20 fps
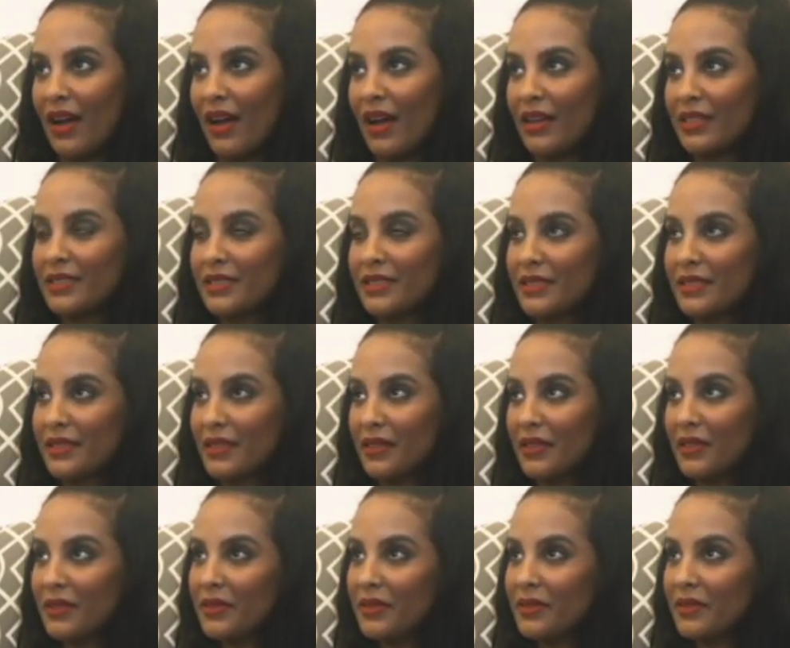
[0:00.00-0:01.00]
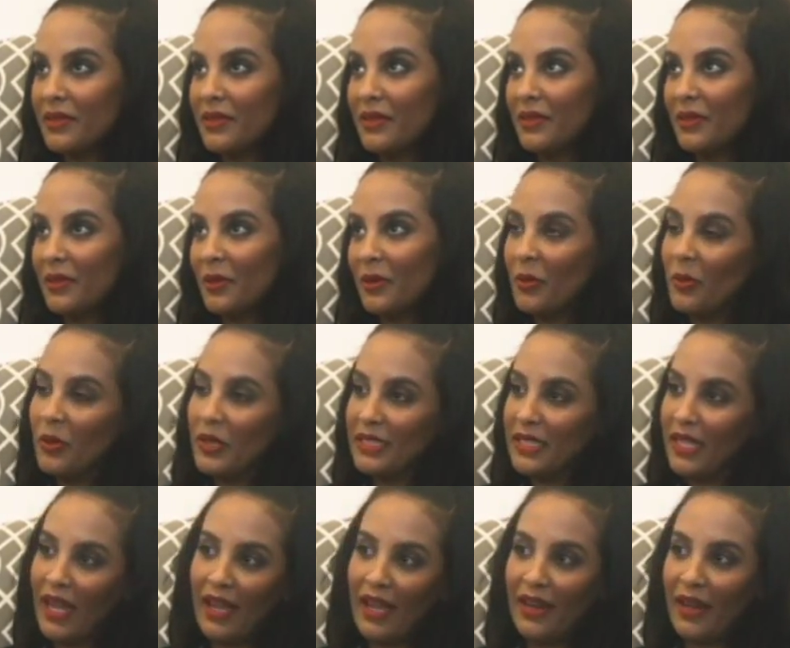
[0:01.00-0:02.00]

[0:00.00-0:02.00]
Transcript: I still always had